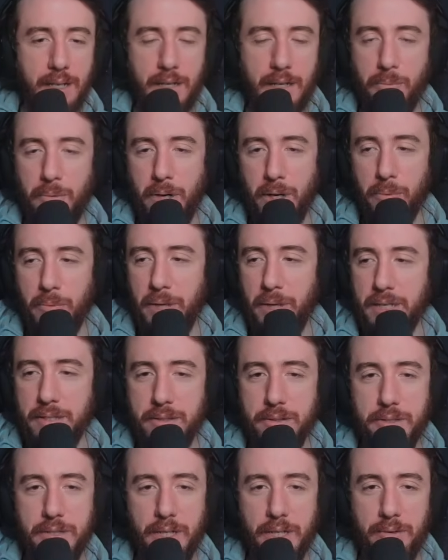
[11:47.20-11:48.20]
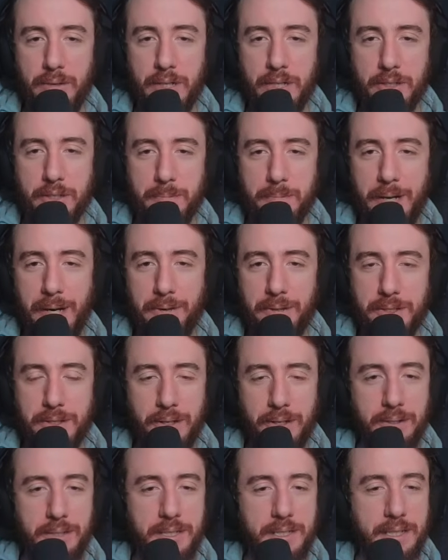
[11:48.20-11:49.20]
Going to want a way to generate those power
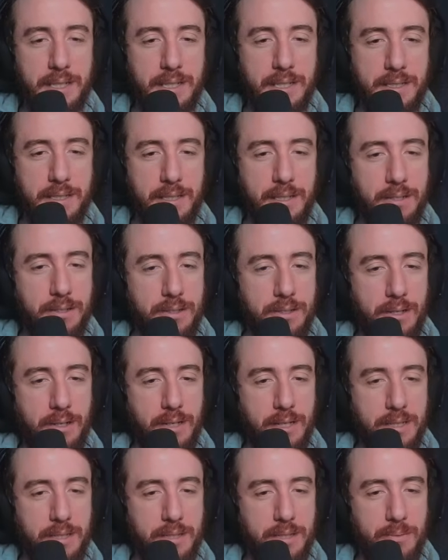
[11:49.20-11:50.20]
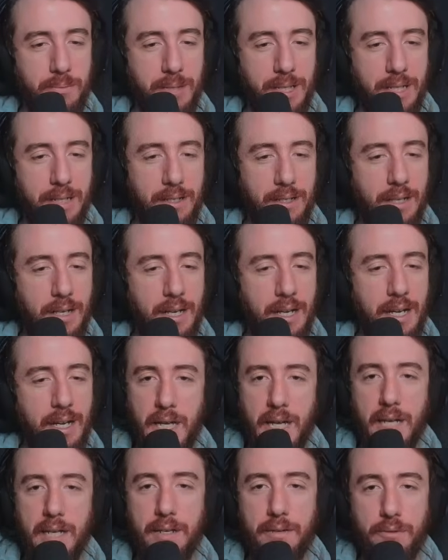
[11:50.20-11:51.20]
charges against single targets as well.
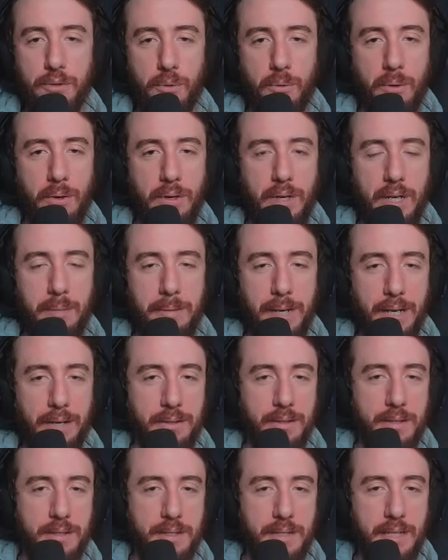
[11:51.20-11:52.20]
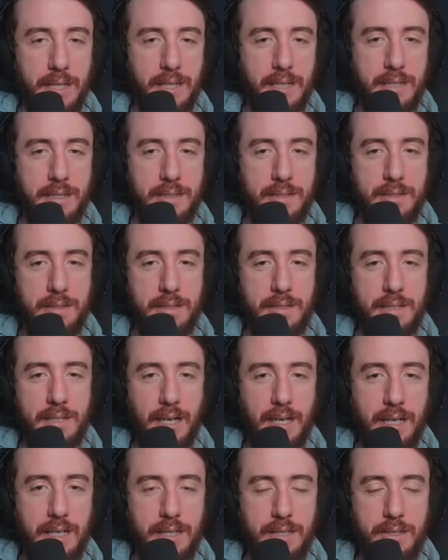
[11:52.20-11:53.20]
And if you're worried about things
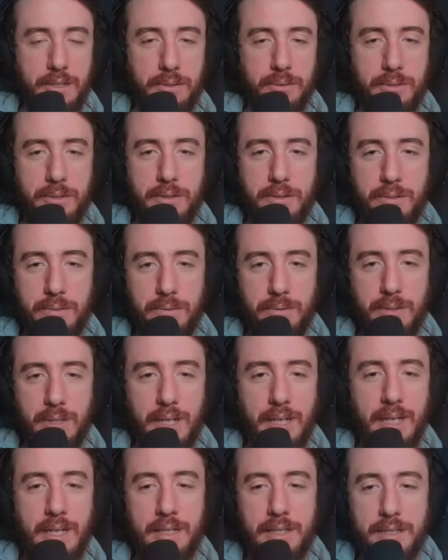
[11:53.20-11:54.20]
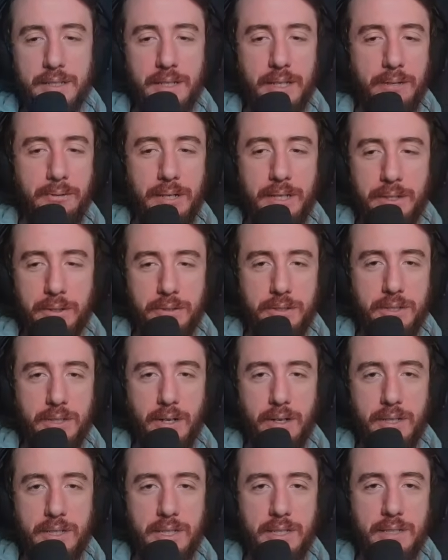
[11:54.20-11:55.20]
dying too soon to generate those
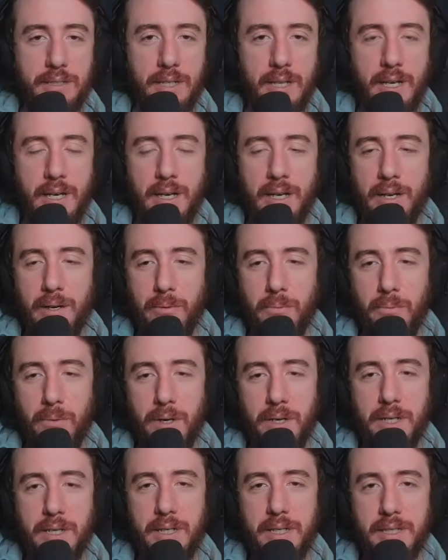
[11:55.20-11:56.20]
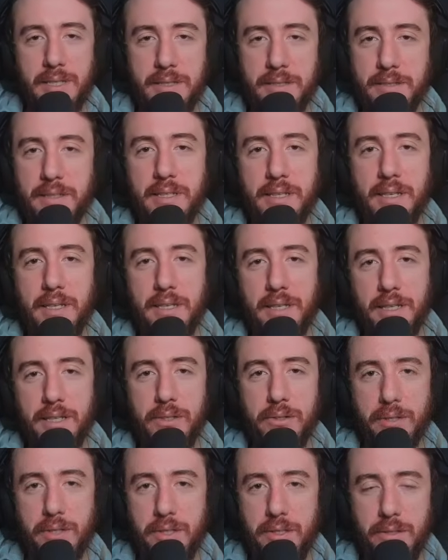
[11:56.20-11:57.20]
charges, one sneaky thing
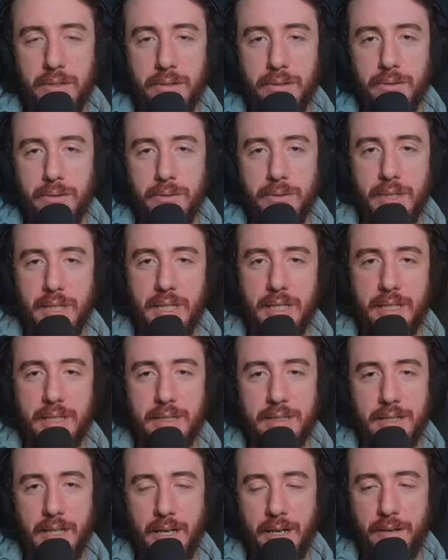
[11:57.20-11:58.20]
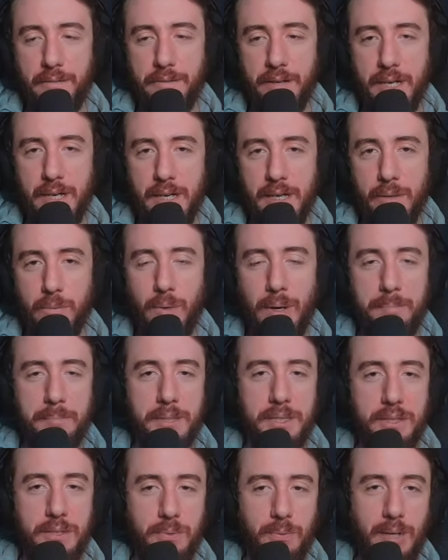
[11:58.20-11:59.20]
you can do is have a
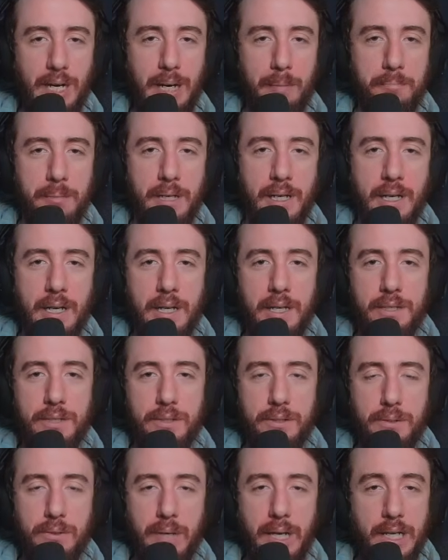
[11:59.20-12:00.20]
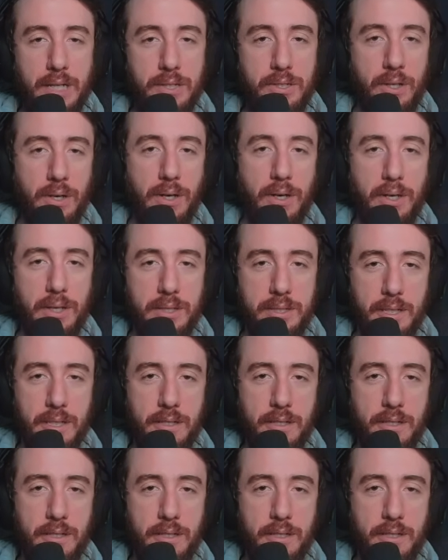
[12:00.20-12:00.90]
weapon swap to a Jaws